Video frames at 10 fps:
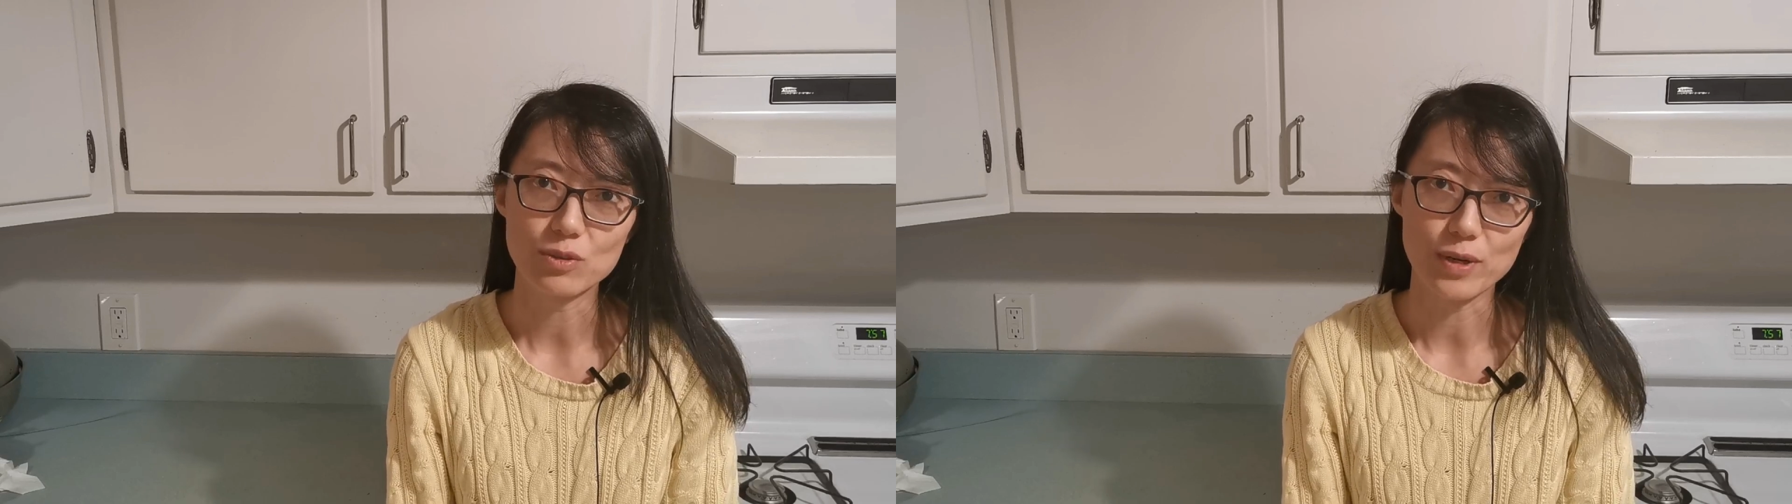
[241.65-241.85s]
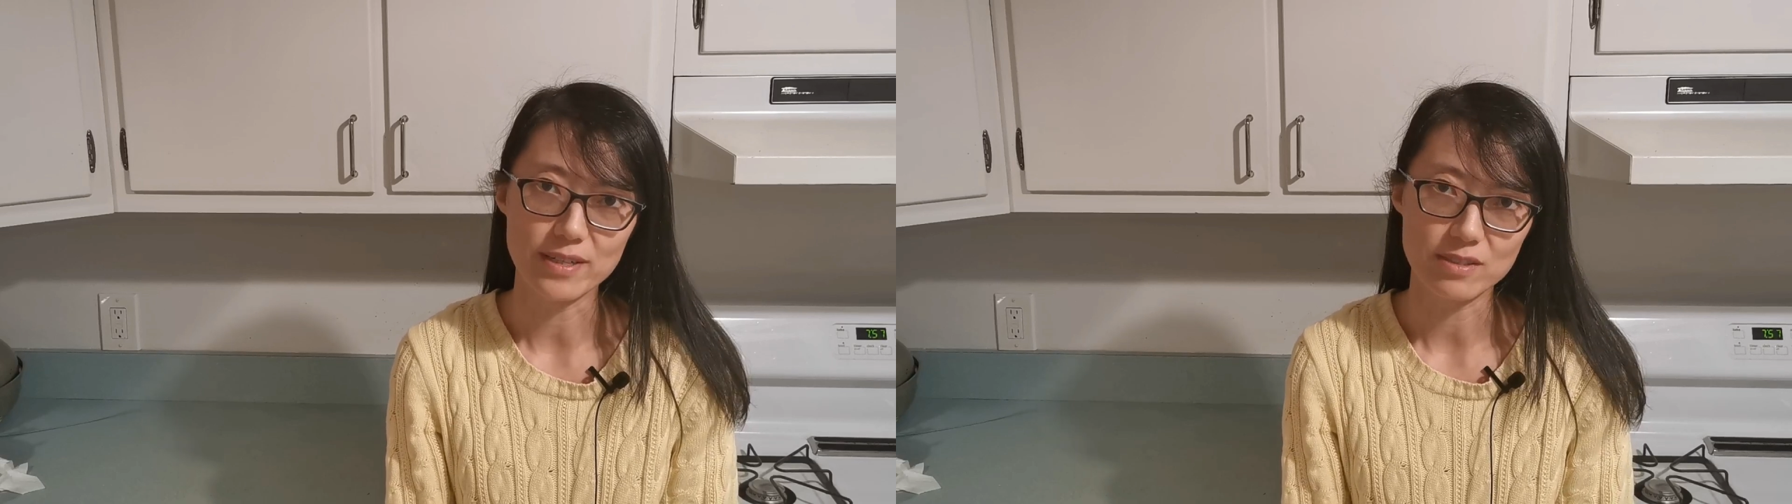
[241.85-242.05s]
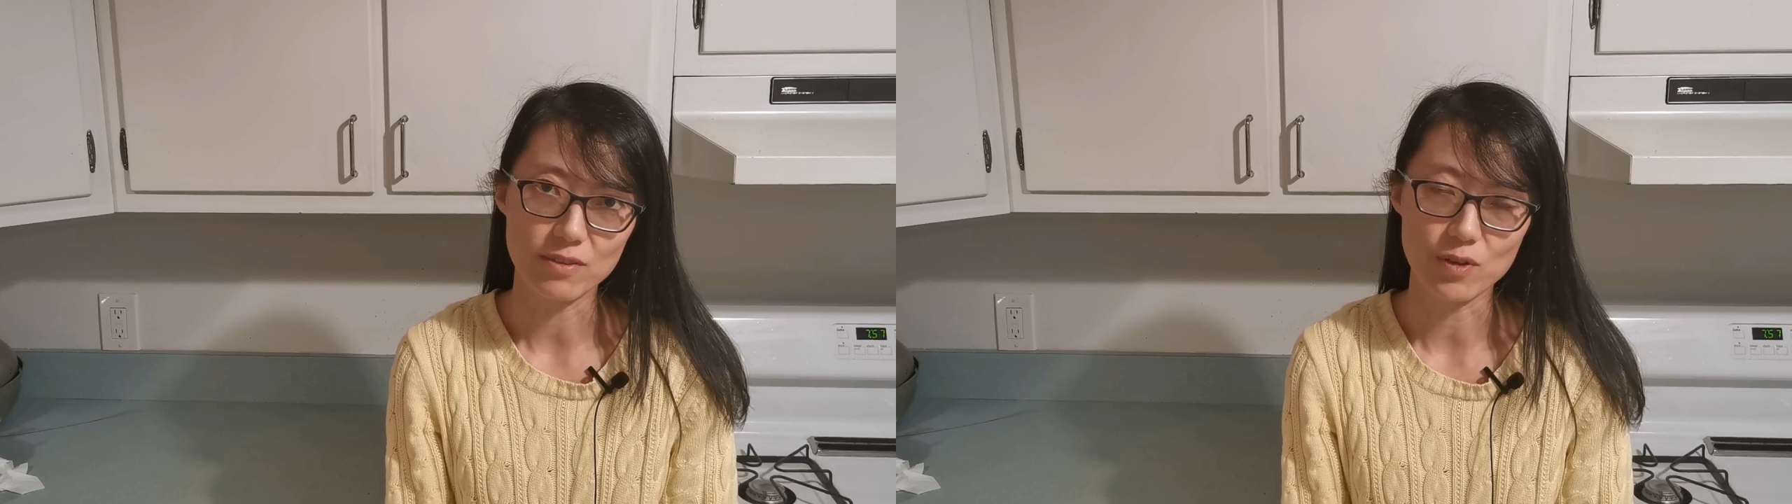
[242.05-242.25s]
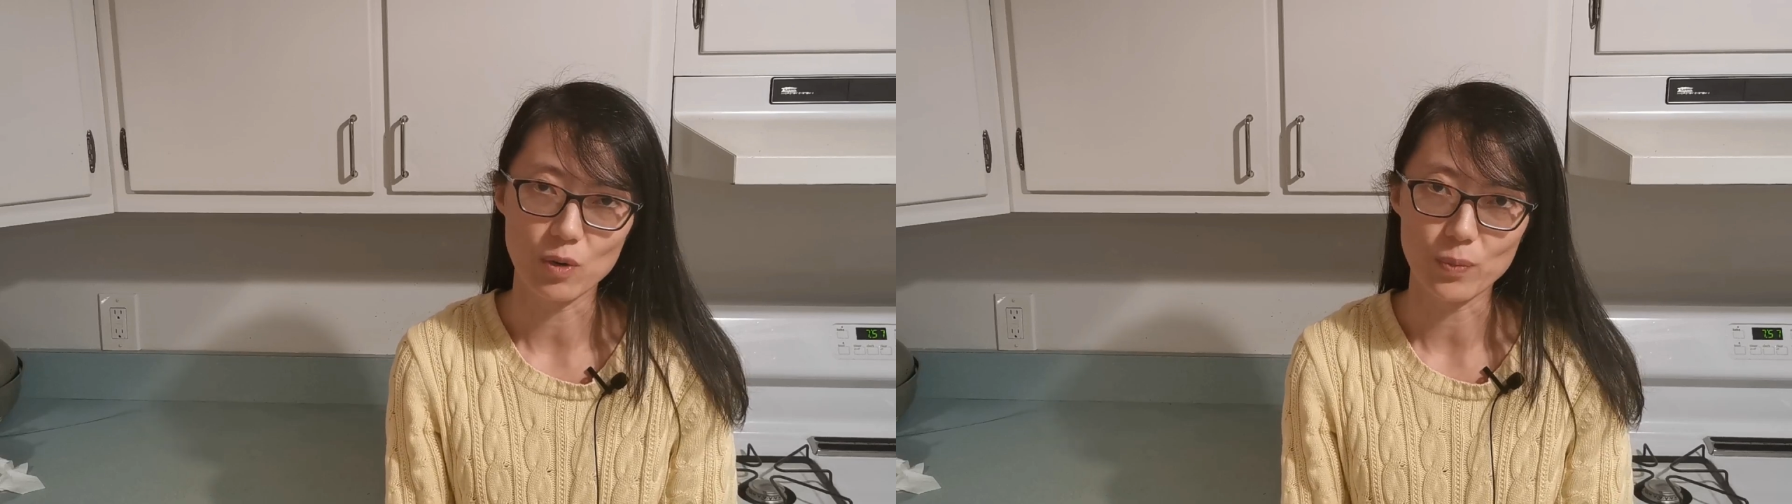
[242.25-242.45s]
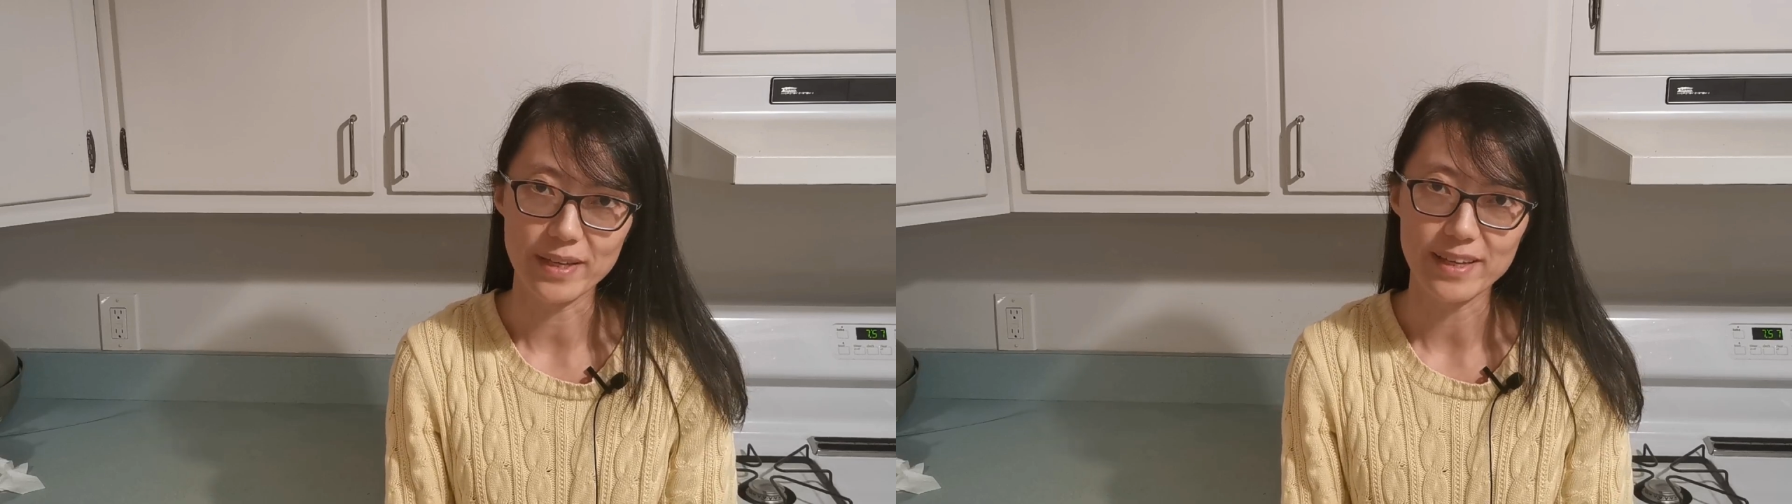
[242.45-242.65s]
rest of your
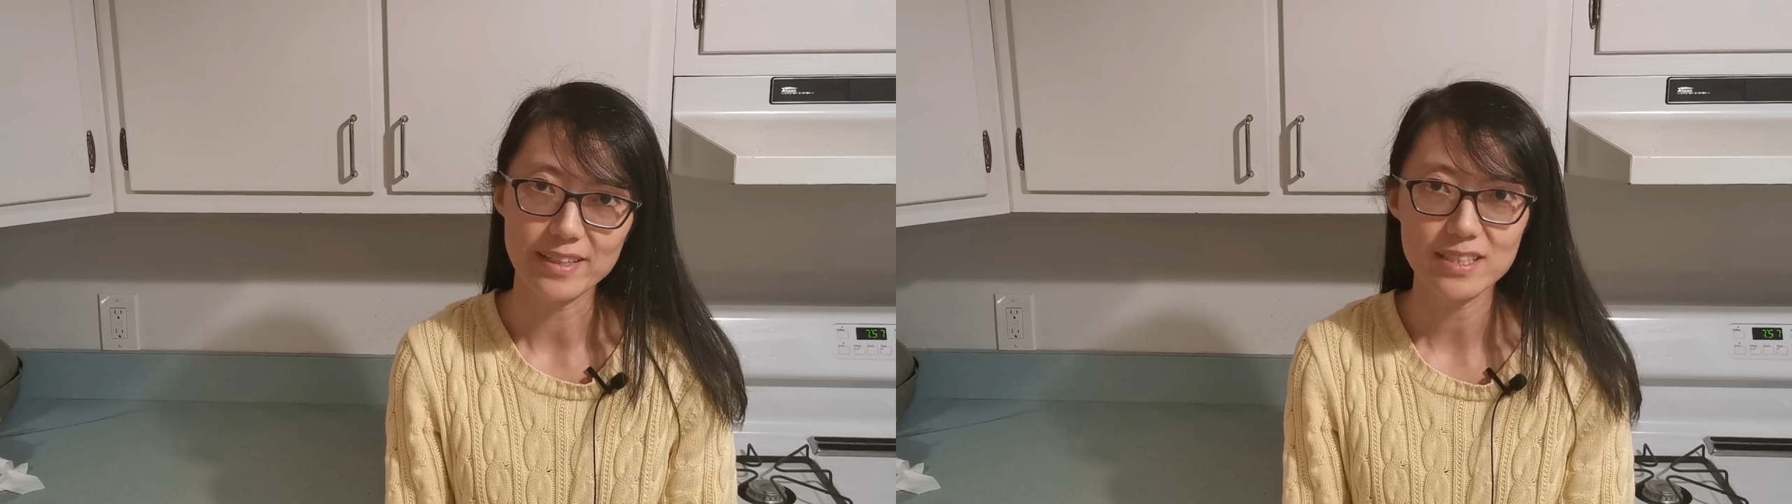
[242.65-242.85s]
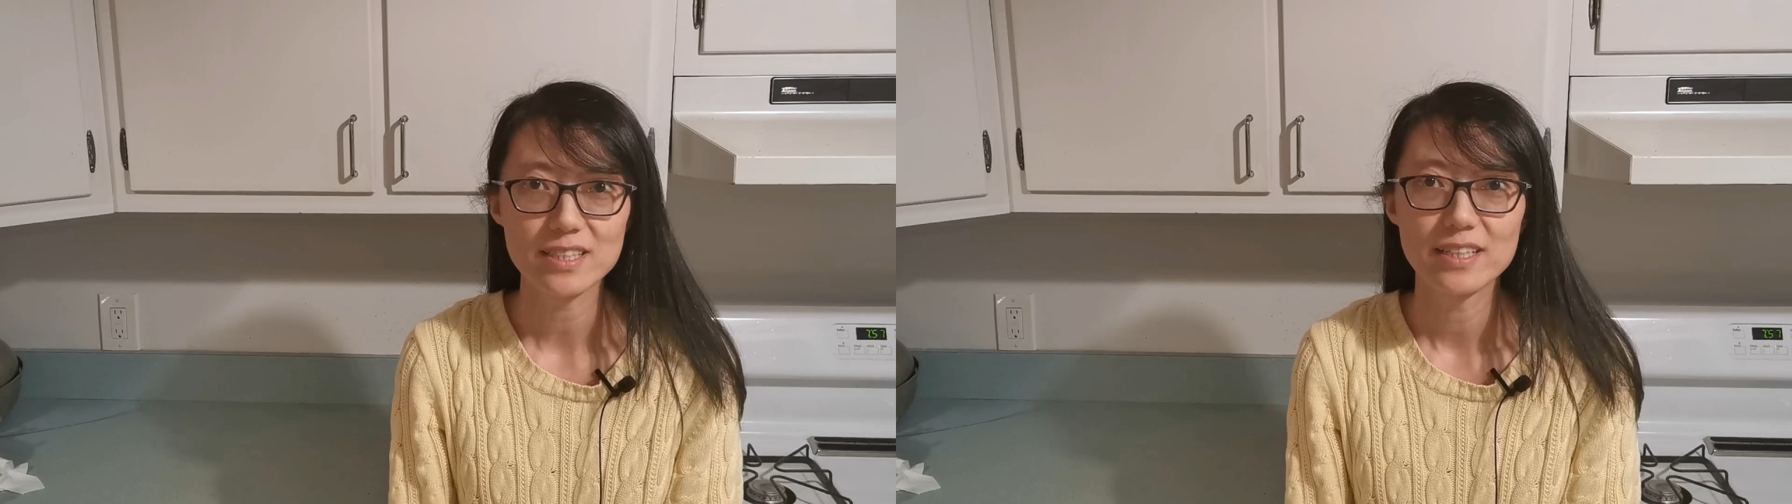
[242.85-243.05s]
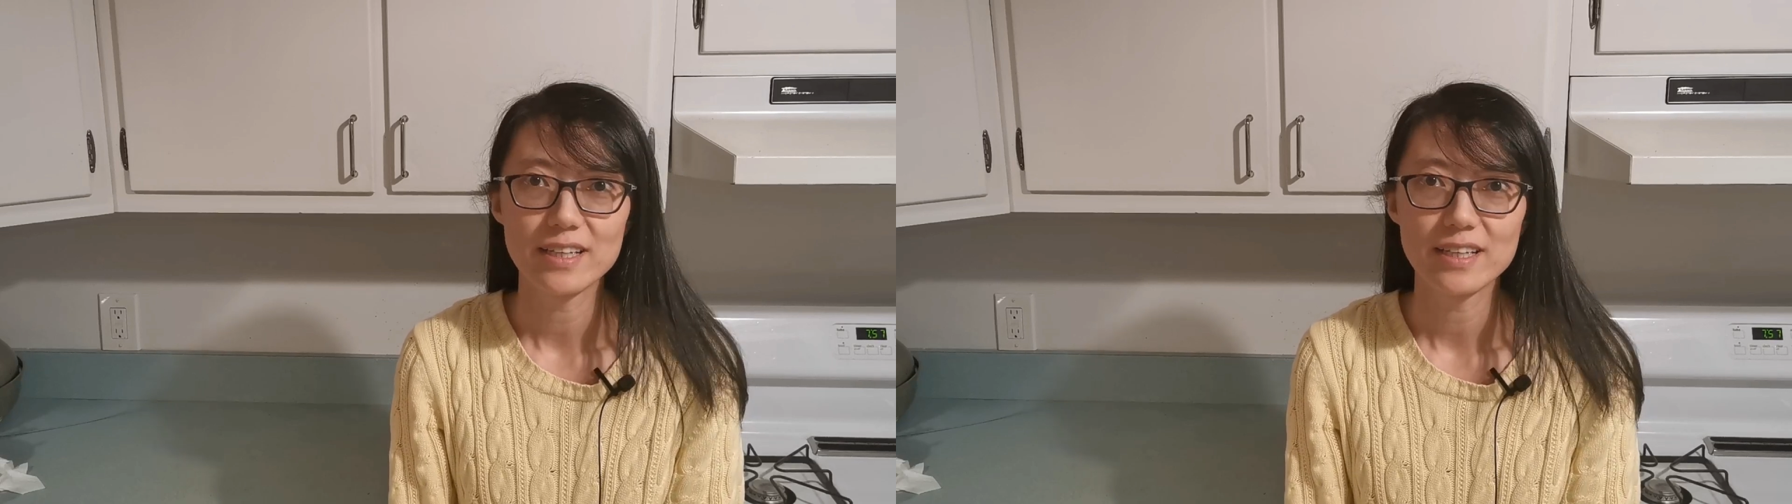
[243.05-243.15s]
weekend,